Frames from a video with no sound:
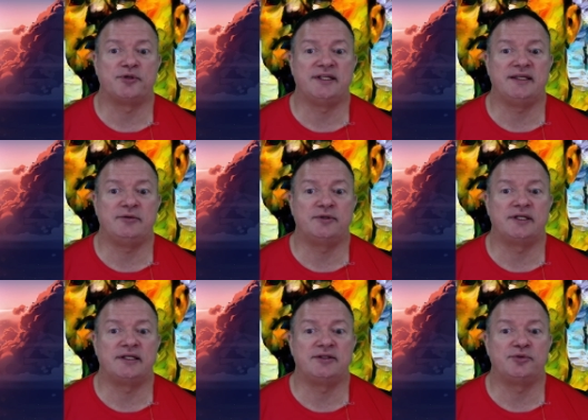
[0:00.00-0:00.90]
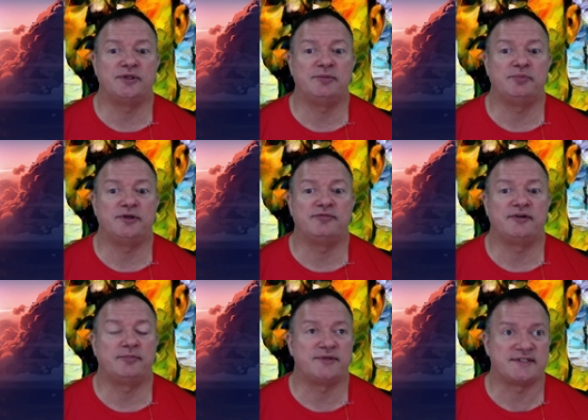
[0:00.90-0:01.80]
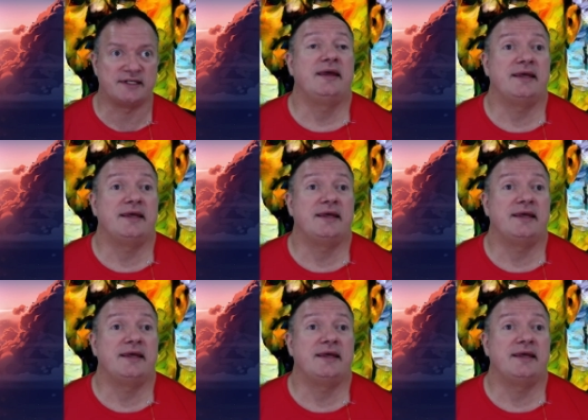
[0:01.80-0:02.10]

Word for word: day we're getting 20.5%.